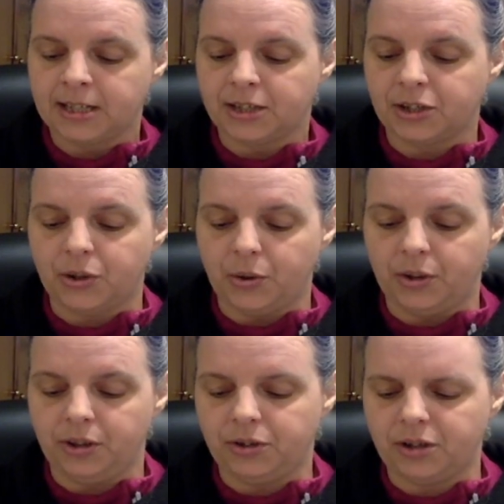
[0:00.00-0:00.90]
So
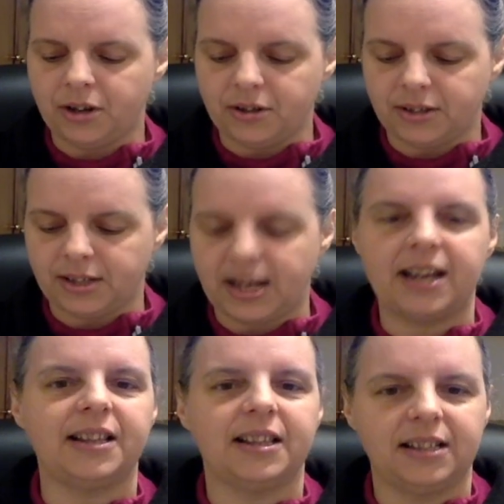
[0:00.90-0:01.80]
you start
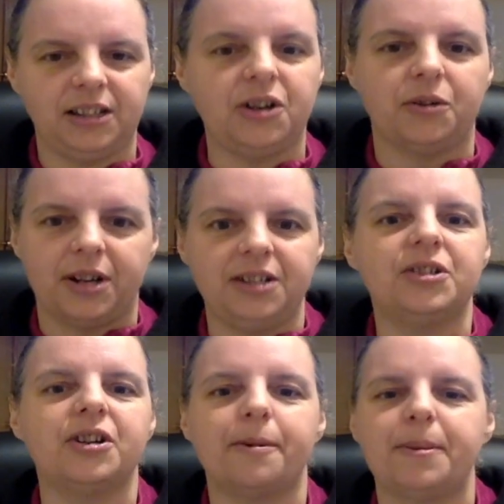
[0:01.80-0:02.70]
saying, you know, and you
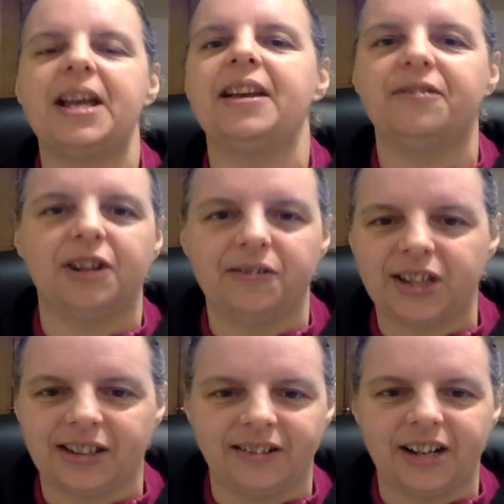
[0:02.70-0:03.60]
start paying for
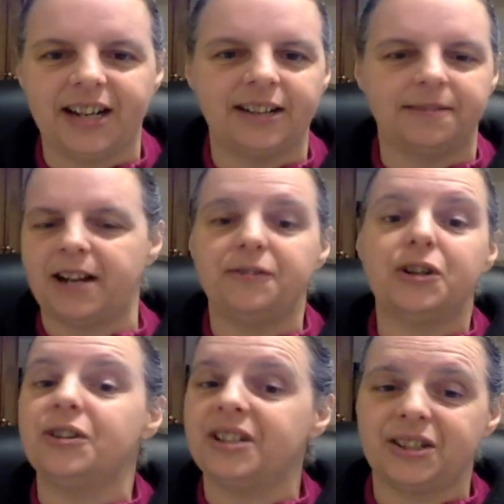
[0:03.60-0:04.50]
everything, right? I've
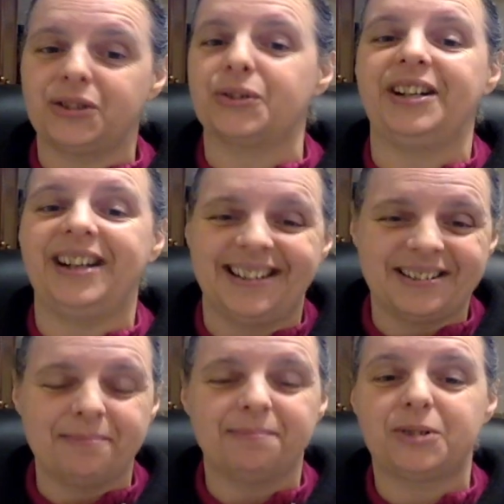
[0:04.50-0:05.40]
heard this story.
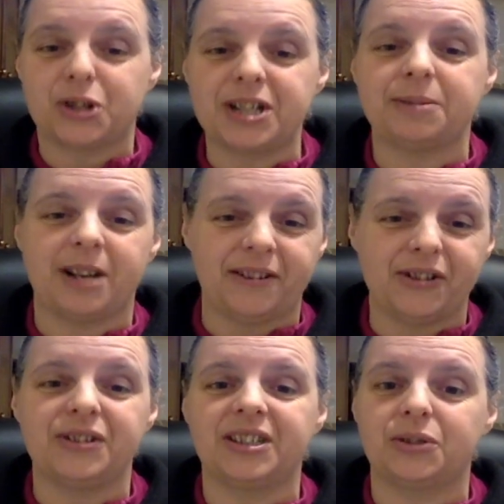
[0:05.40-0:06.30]
Trust me, I've
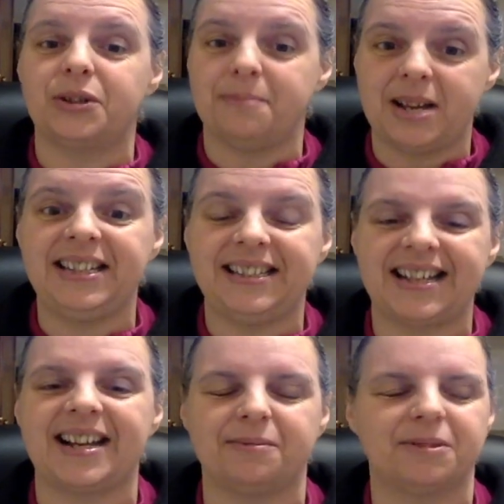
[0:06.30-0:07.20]
heard this story many
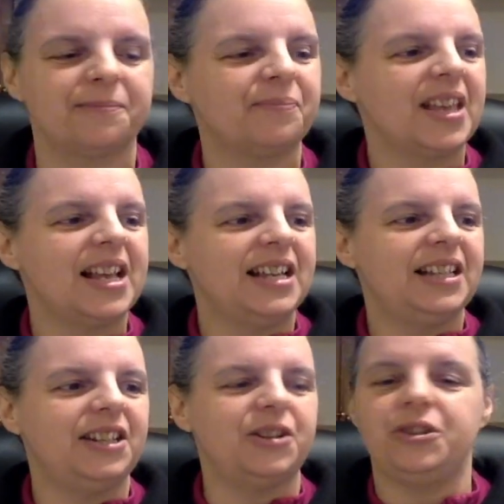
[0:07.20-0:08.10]
times.
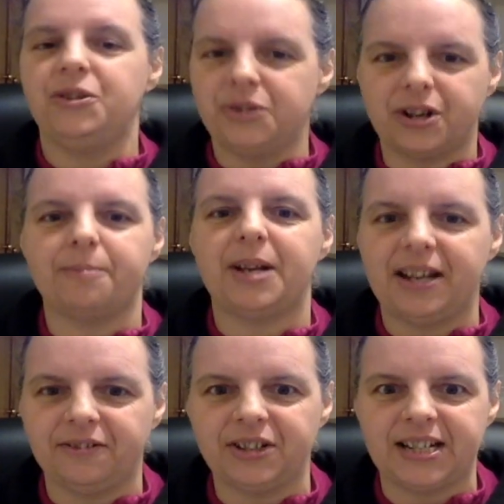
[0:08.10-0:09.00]
You know, you start
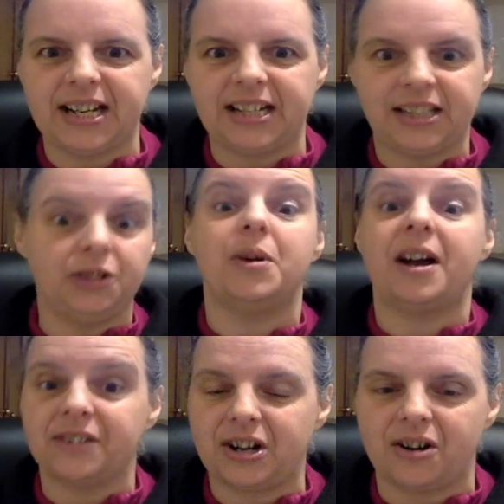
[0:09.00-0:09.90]
paying for the dates. You
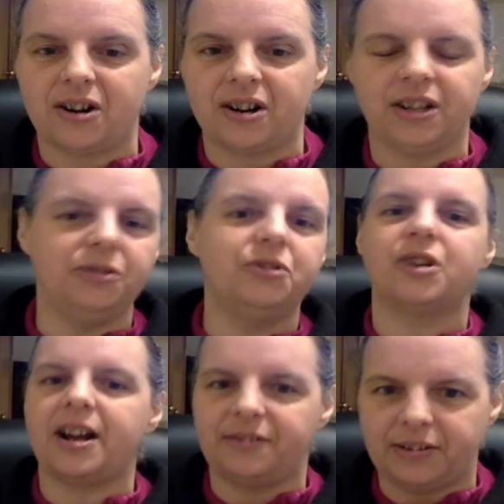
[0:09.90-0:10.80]
have the car. You
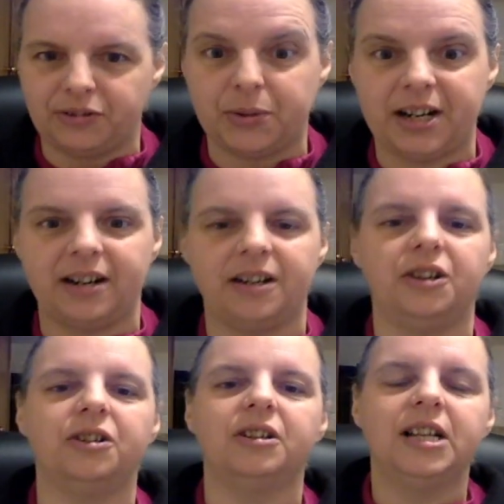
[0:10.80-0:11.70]
drive
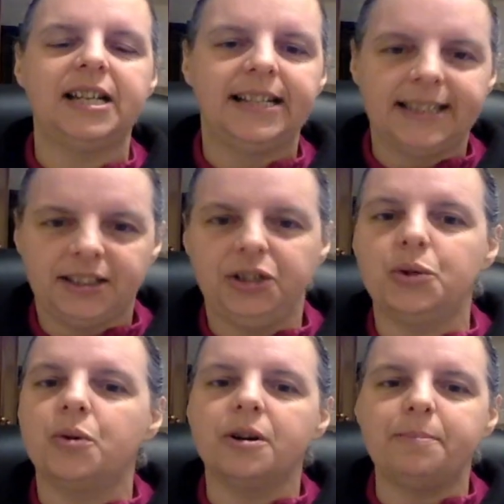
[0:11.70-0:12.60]
everywhere.
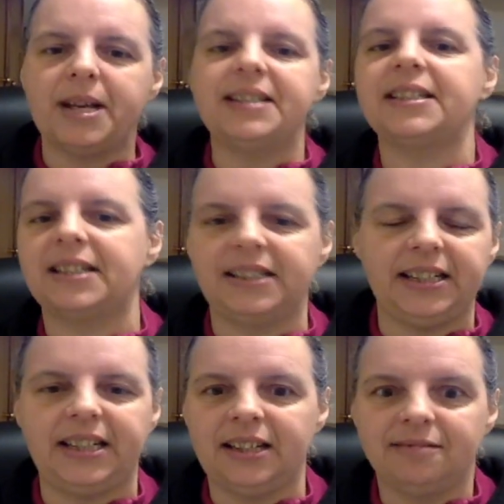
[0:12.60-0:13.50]
You're
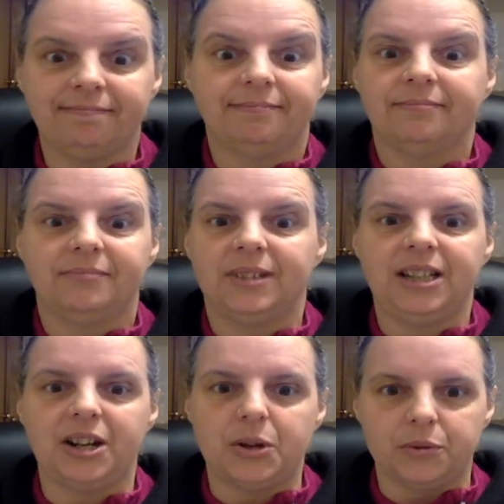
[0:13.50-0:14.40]
basically,
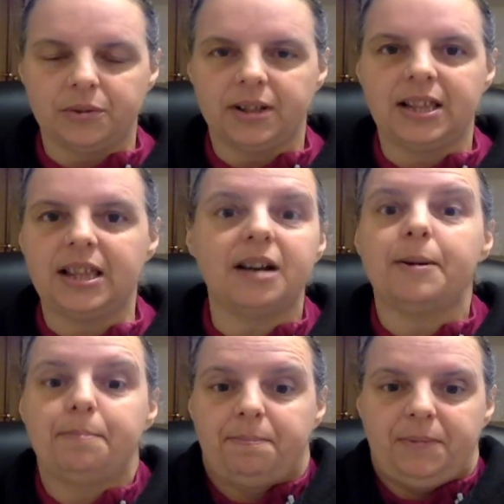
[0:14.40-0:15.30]
you know,
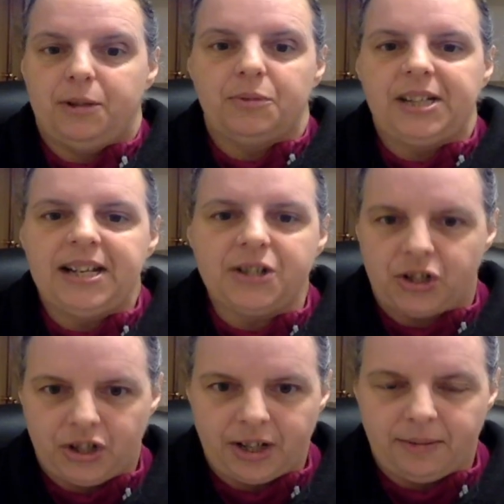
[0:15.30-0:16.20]
the
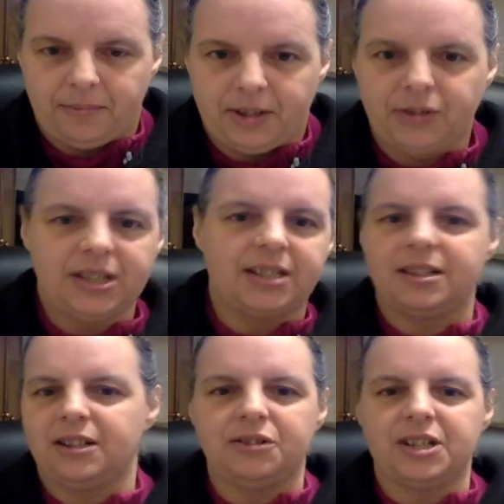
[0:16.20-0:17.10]
relationship. There
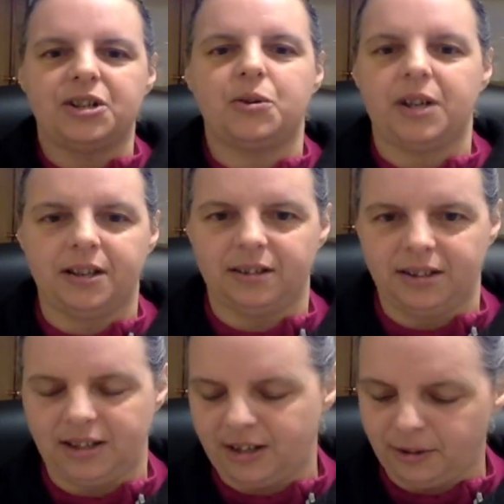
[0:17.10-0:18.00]
is no
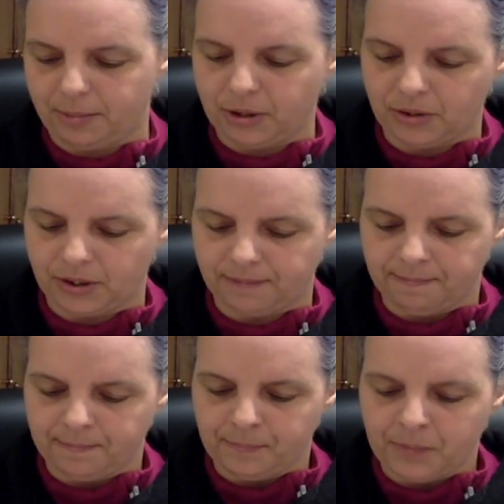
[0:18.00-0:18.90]
the other person.
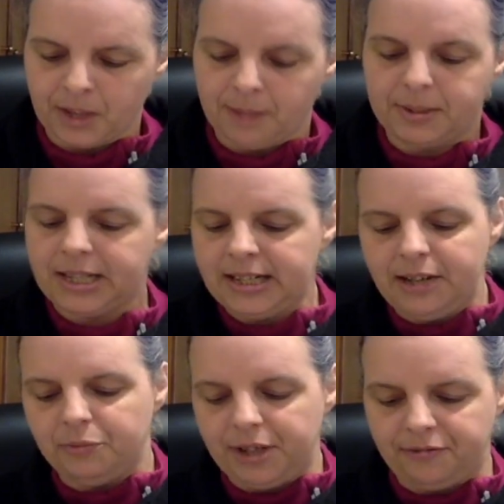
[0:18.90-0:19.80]
But then
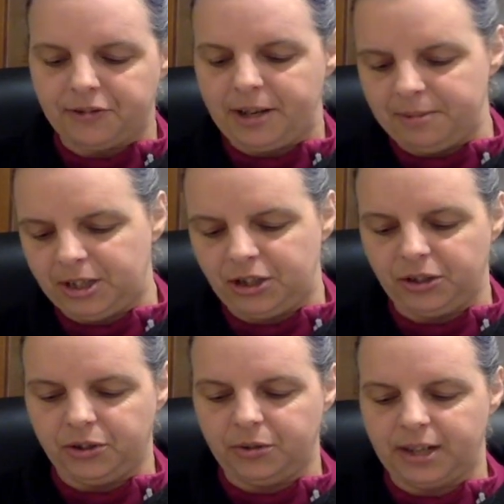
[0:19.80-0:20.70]
they reframe it to
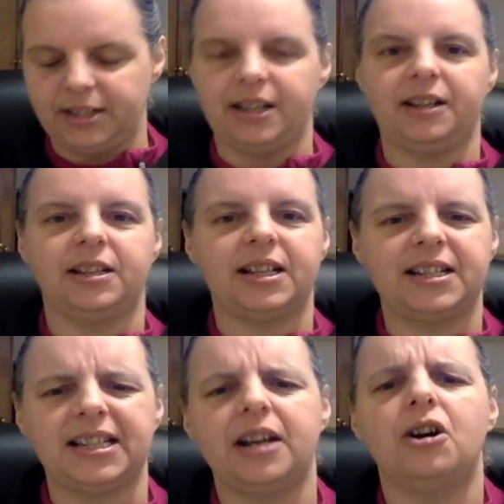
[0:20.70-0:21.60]
you and they
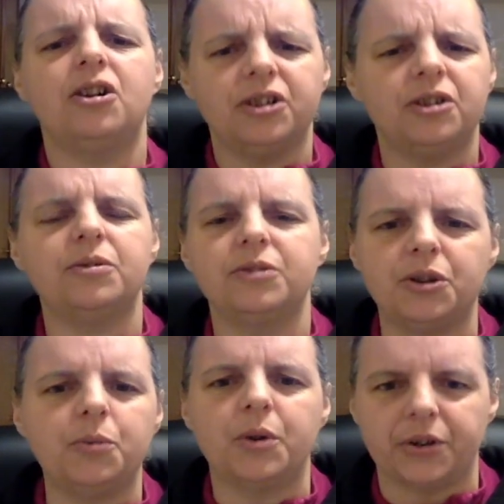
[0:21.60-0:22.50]
say, oh, no,
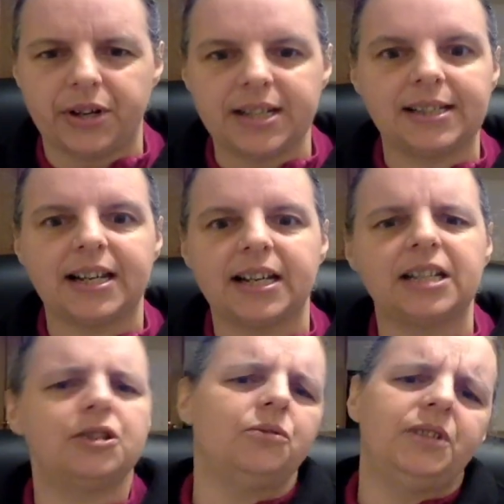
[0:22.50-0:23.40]
no worries. Like,
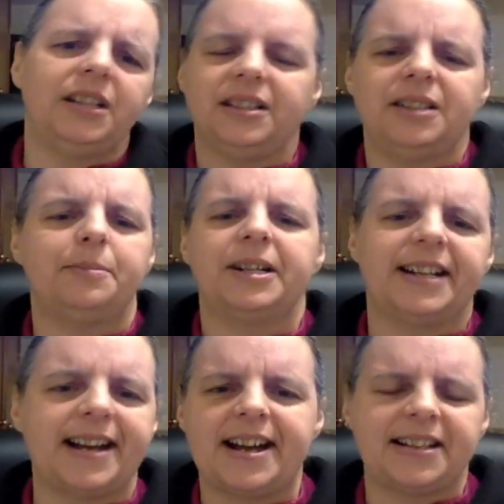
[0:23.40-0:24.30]
it's only a little bit of
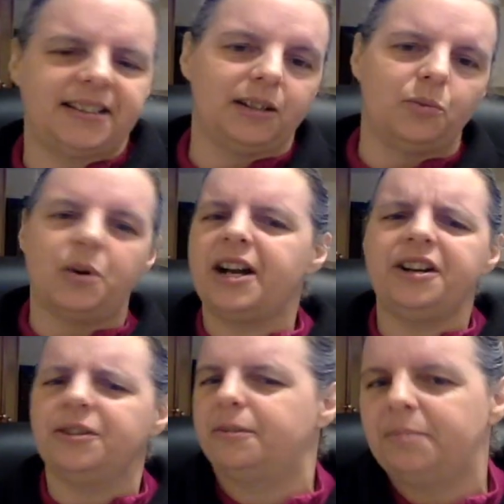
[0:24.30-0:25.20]
gas. Like, why
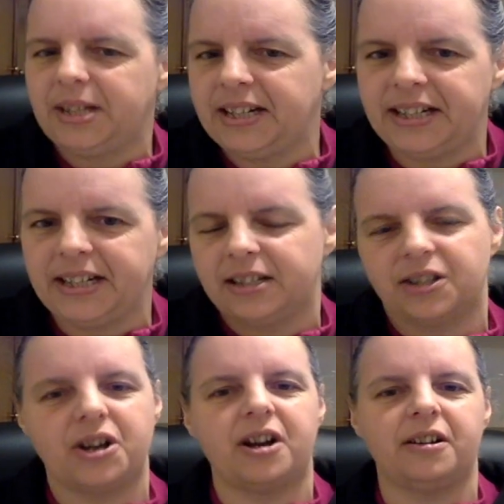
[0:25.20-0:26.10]
are you complaining?
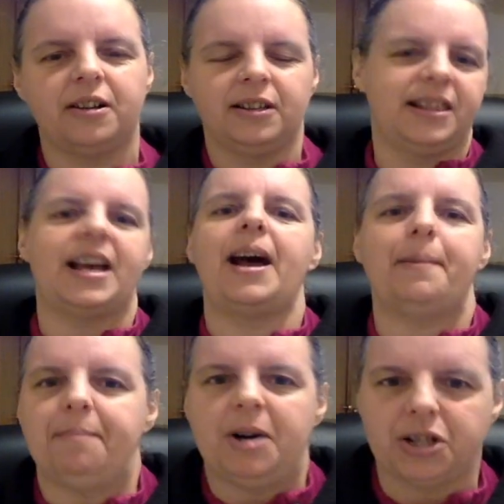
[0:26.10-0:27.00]
It's not
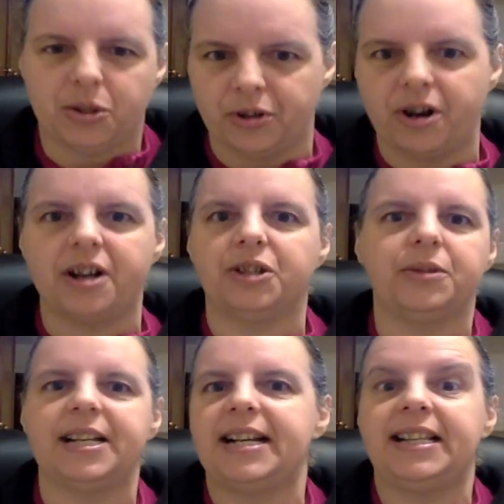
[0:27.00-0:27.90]
that much. We're not
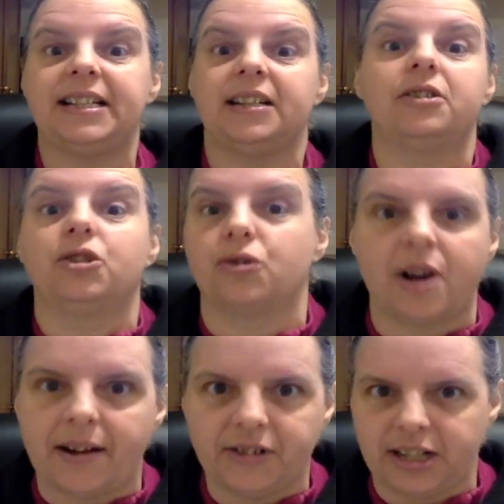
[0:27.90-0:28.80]
doing anything
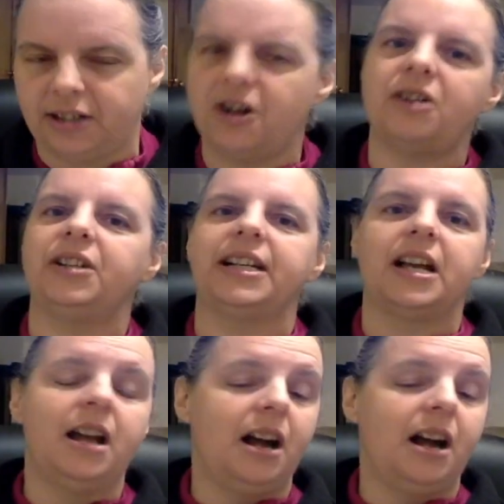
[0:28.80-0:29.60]
extravagant. Not like